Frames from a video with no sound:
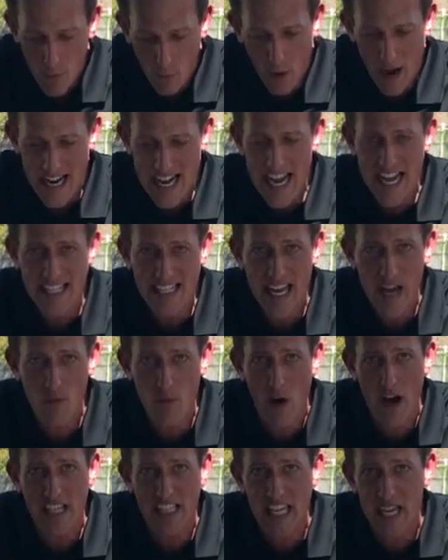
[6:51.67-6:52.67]
What he
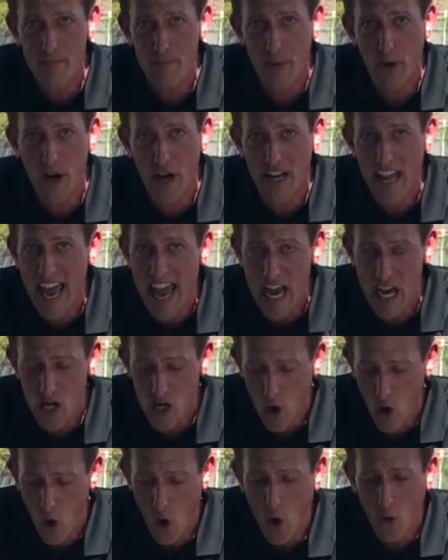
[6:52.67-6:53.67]
did was he put a
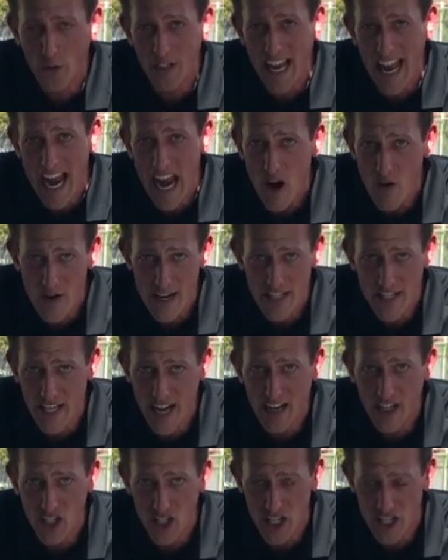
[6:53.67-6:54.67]
cold air
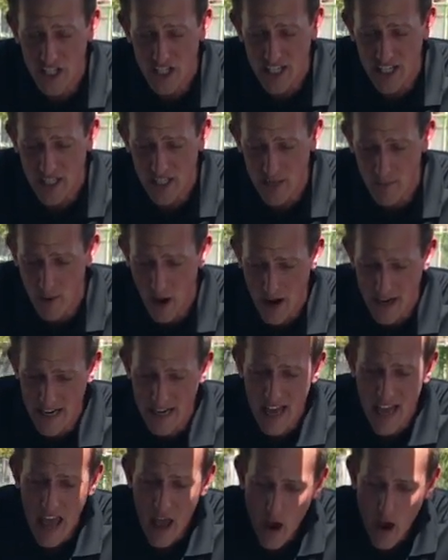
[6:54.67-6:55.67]
induction system on it.